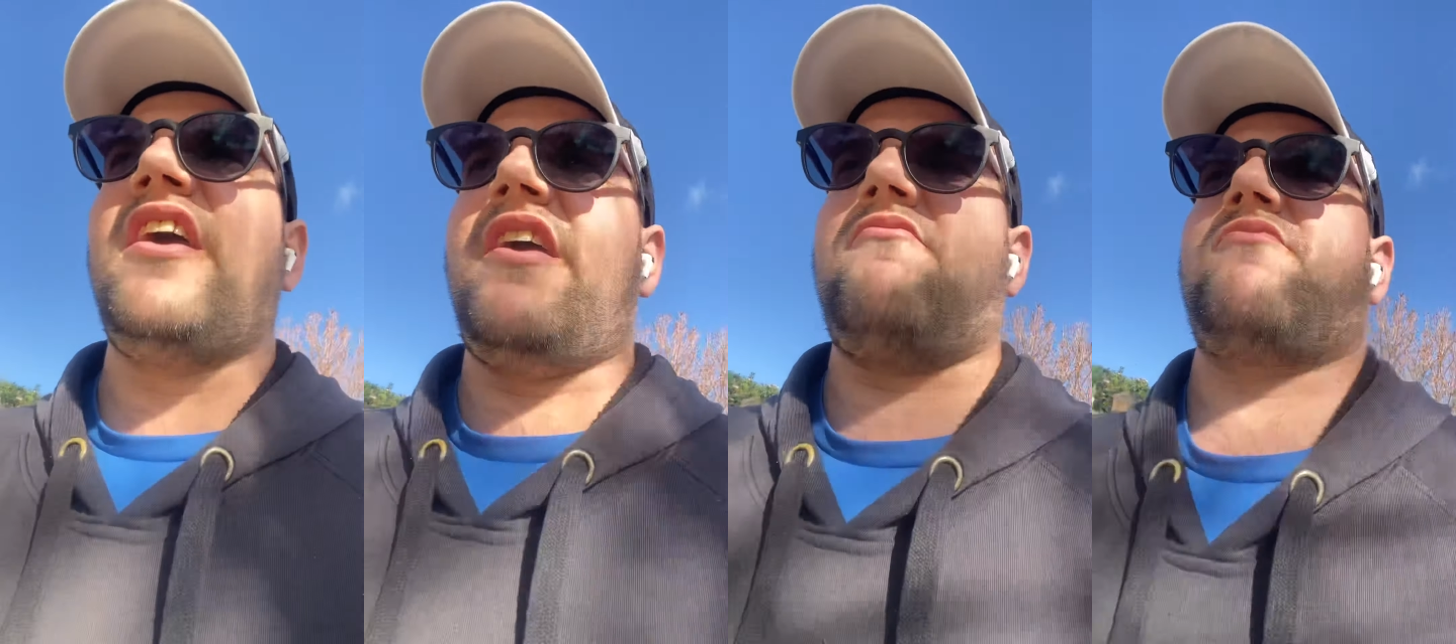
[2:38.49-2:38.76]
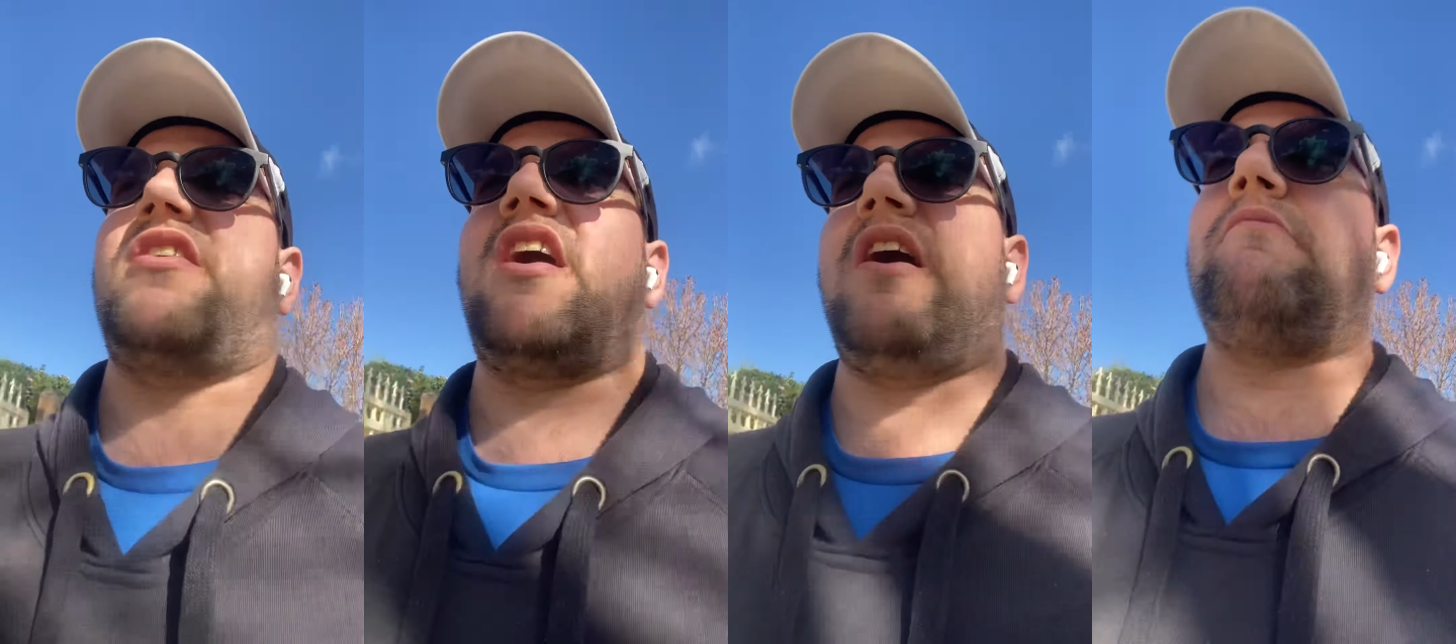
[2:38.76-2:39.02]
it
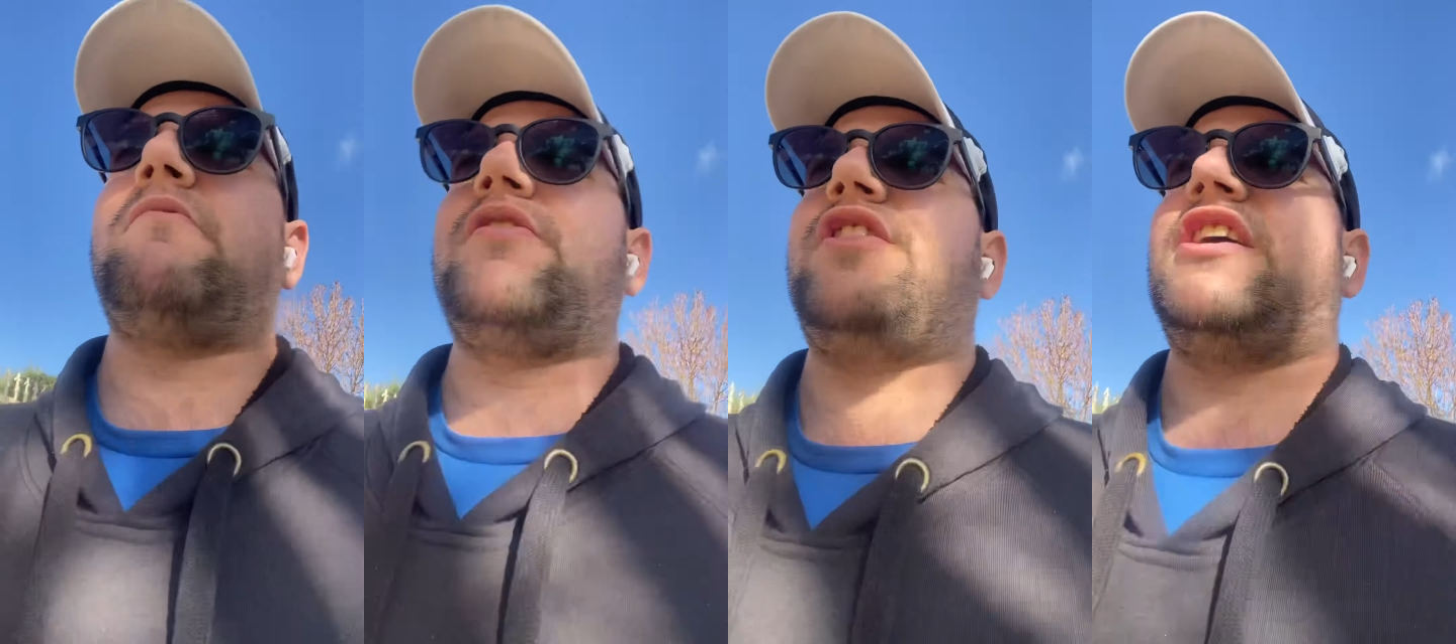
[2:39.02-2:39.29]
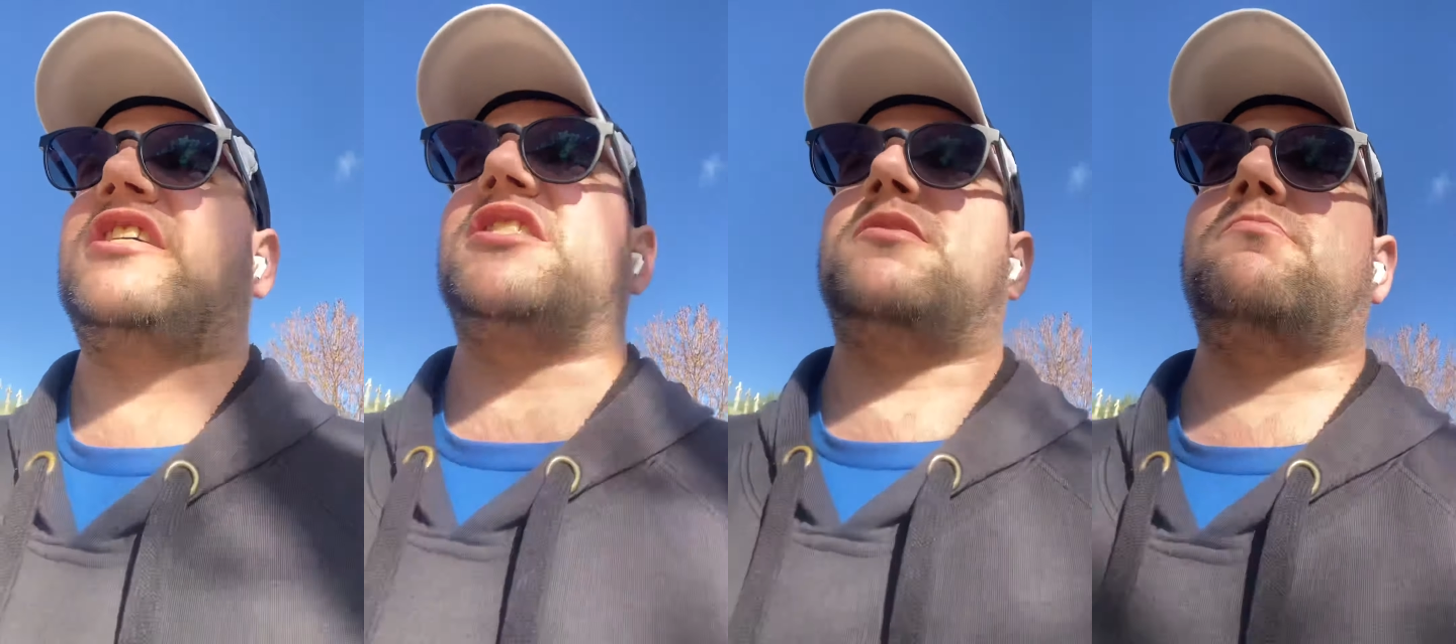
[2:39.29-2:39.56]
will come with the
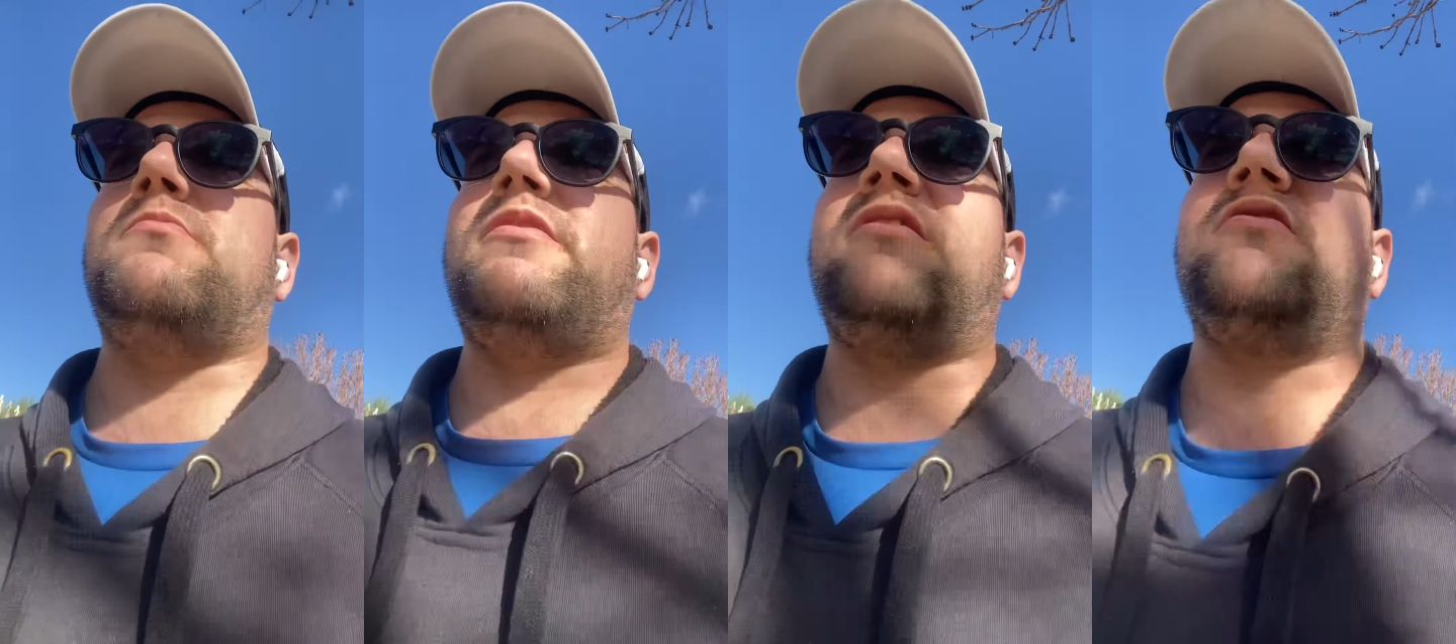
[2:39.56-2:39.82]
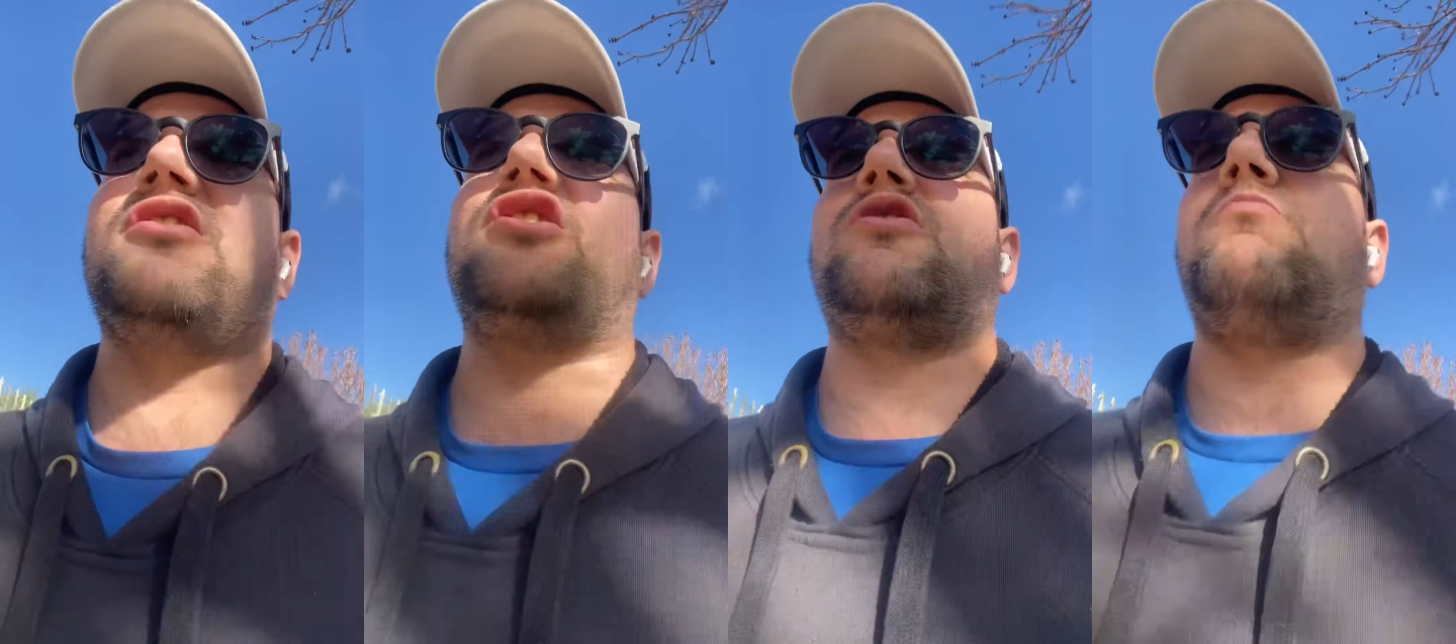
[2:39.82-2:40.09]
experience